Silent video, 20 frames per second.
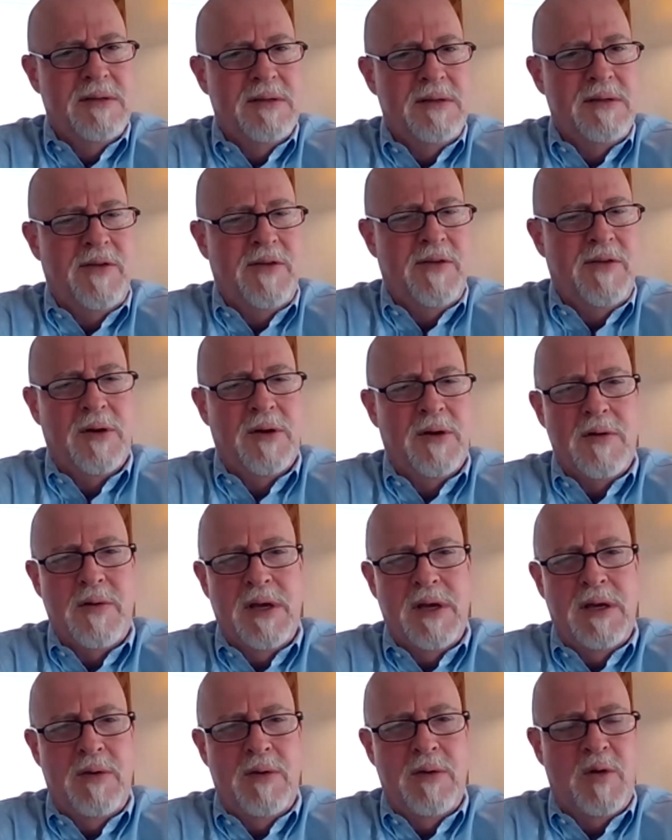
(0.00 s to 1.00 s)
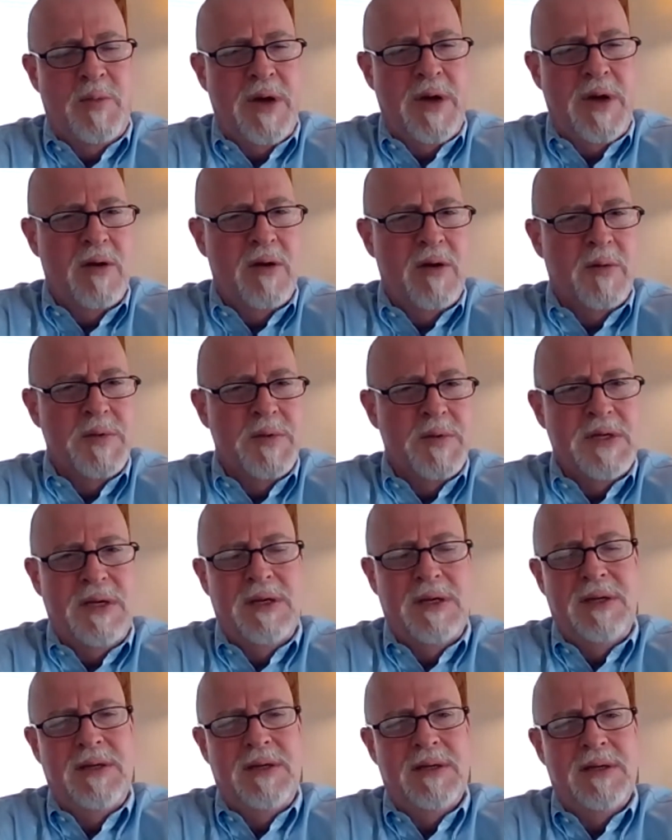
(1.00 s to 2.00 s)
If you're going into a
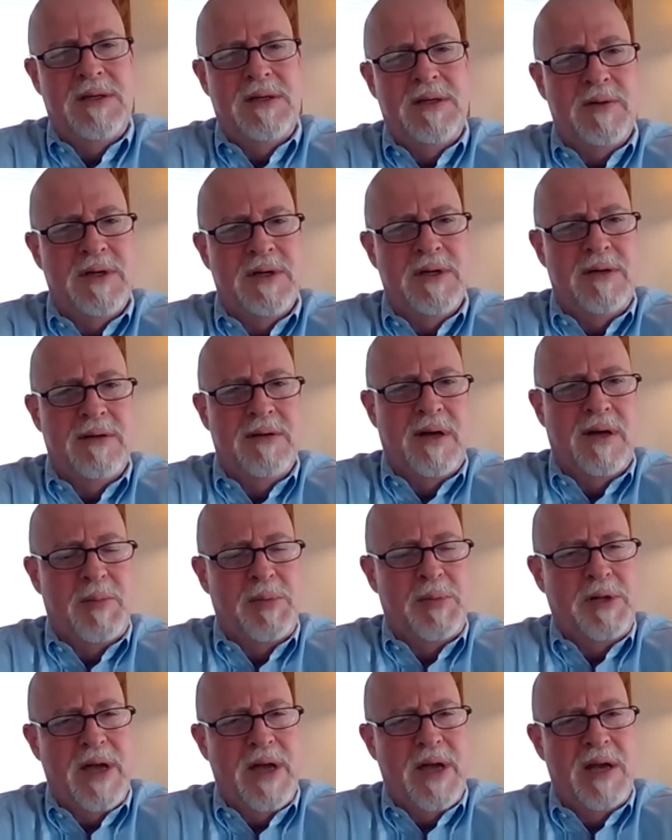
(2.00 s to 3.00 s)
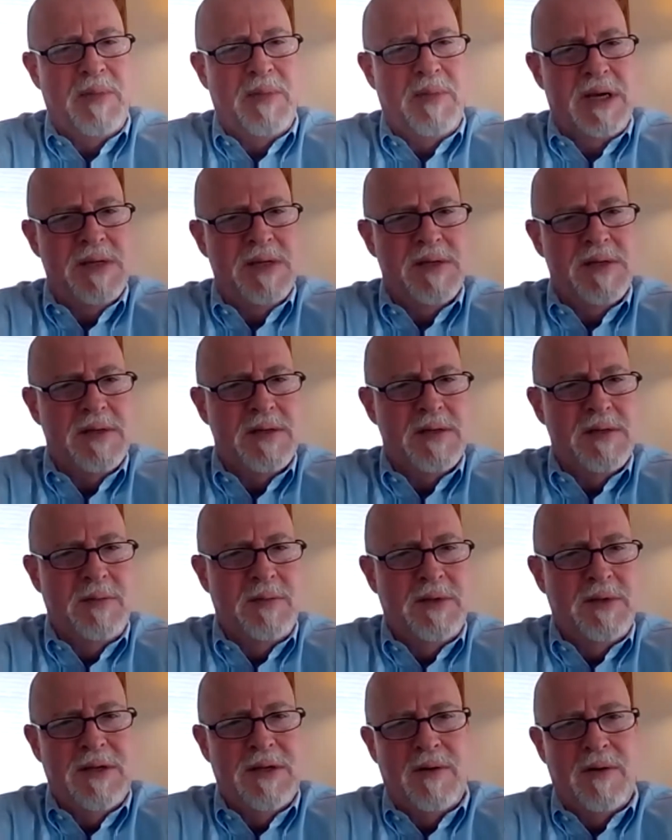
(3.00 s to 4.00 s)
bankruptcy, you do it on a planned basis.
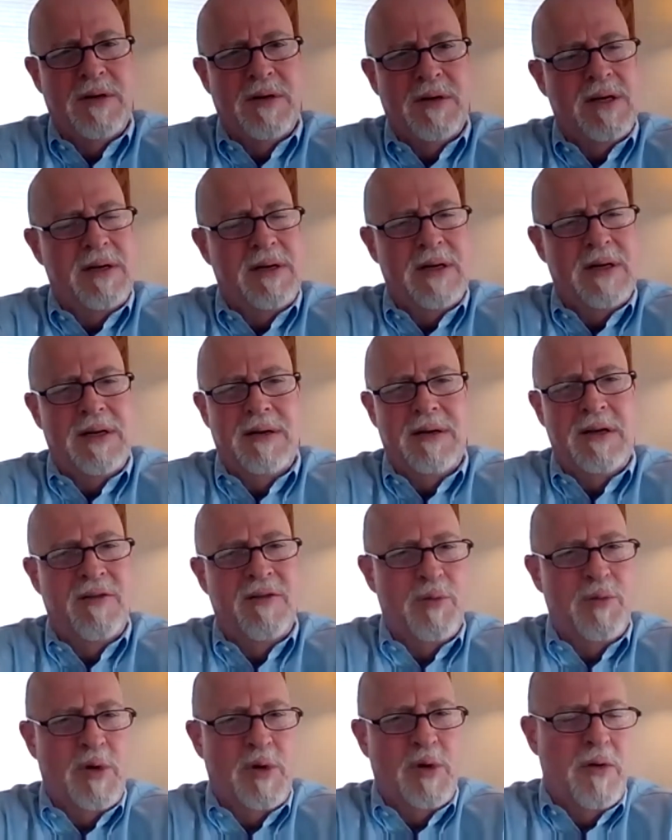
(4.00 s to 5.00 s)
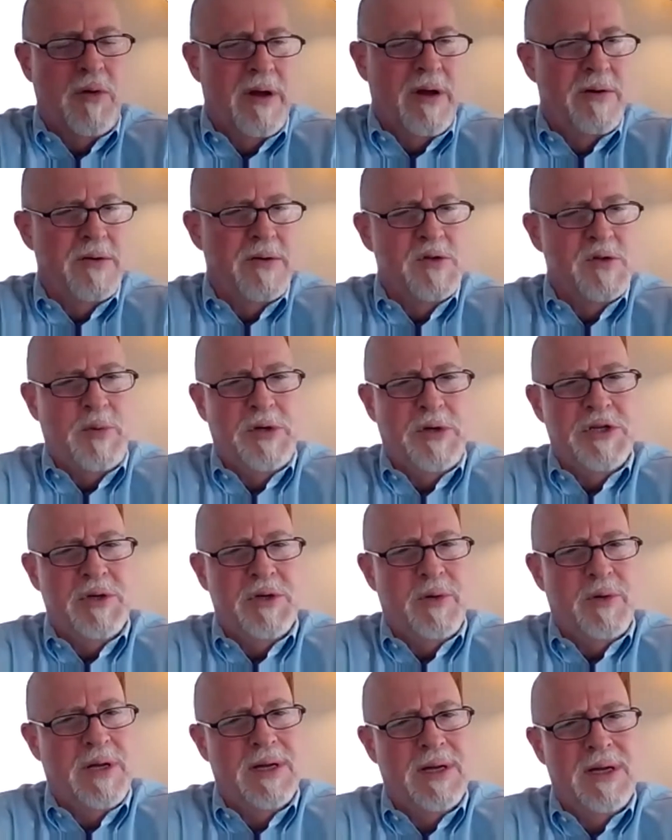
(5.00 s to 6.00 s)
And if three creditors put you
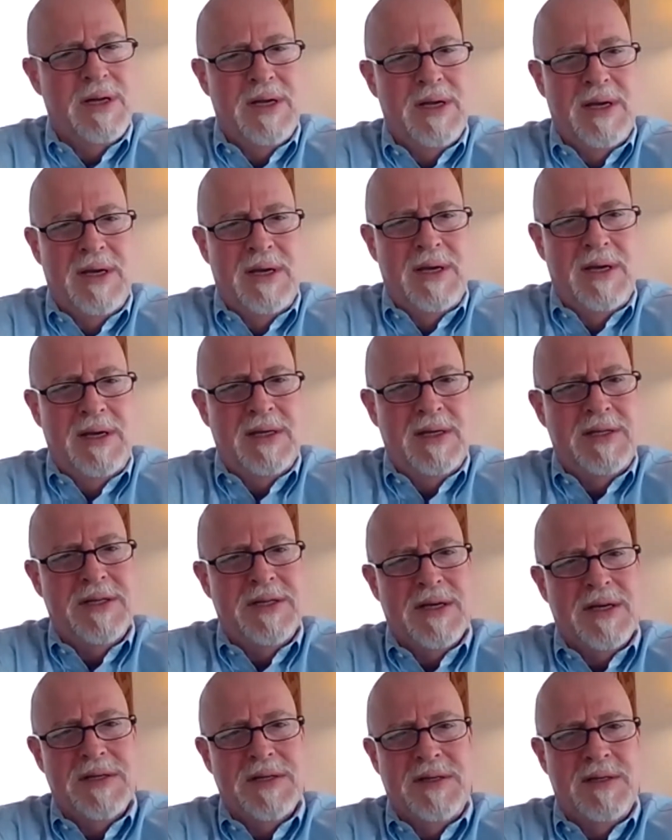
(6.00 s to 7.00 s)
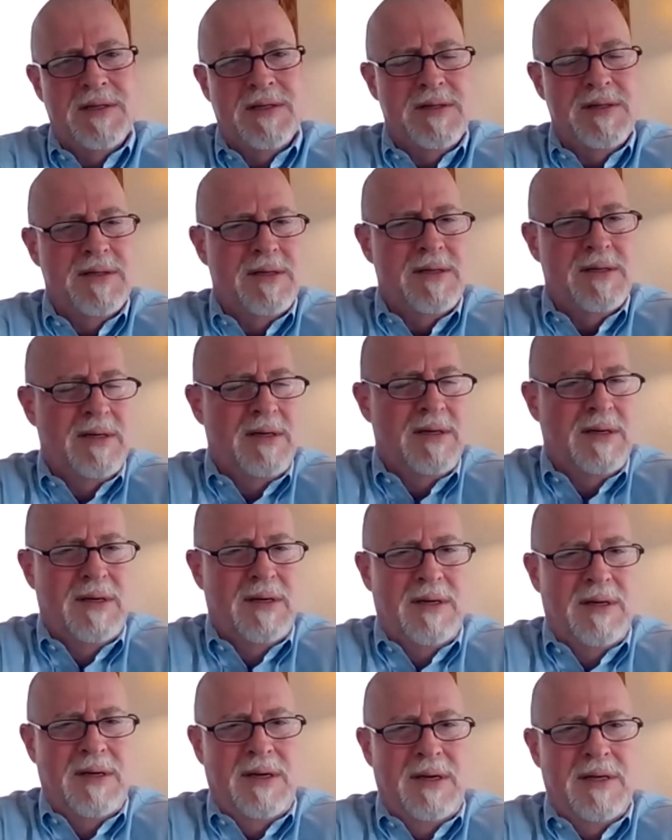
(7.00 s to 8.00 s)
in, it just is.
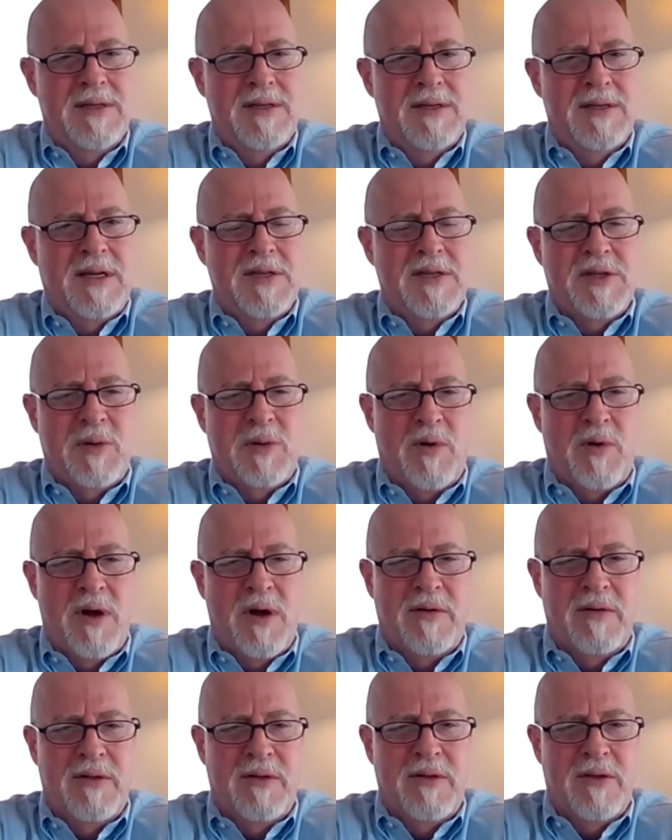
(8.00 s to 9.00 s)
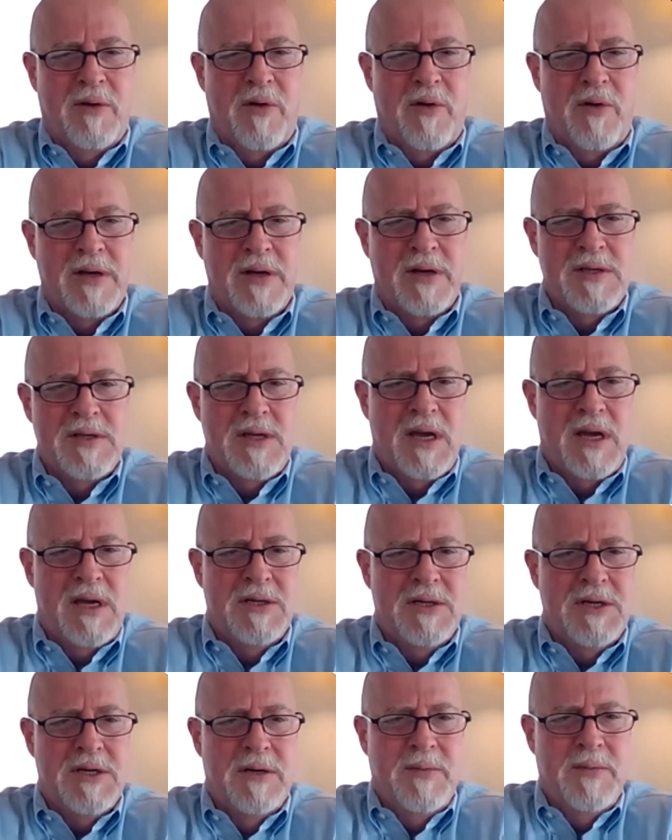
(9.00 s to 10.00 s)
It sets the wrong stage.